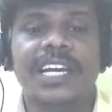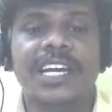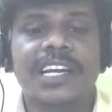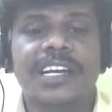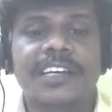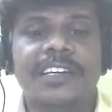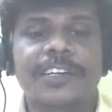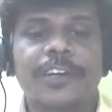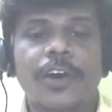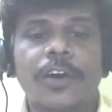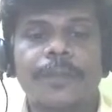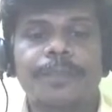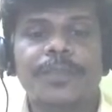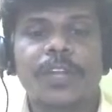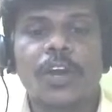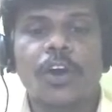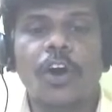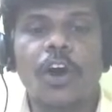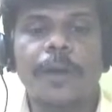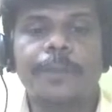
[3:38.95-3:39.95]
Here
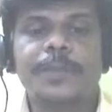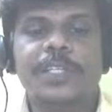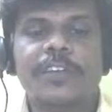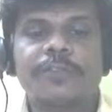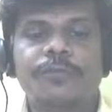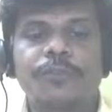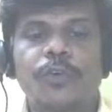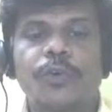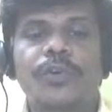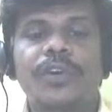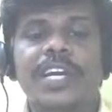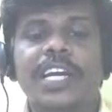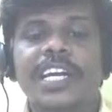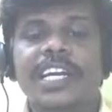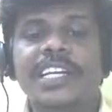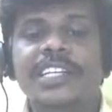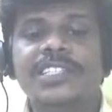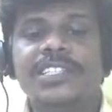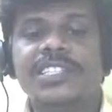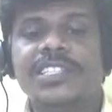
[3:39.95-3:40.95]
option 4
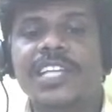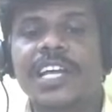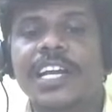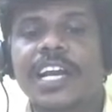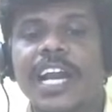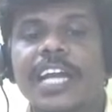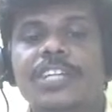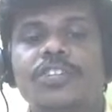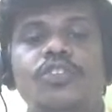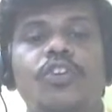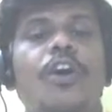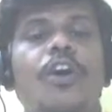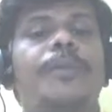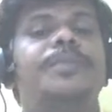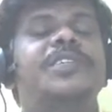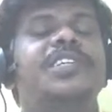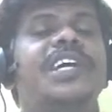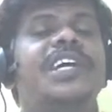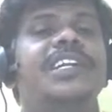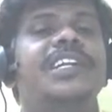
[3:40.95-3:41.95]
is the right
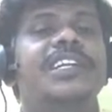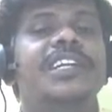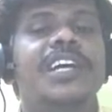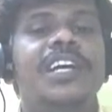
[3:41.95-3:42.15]
option.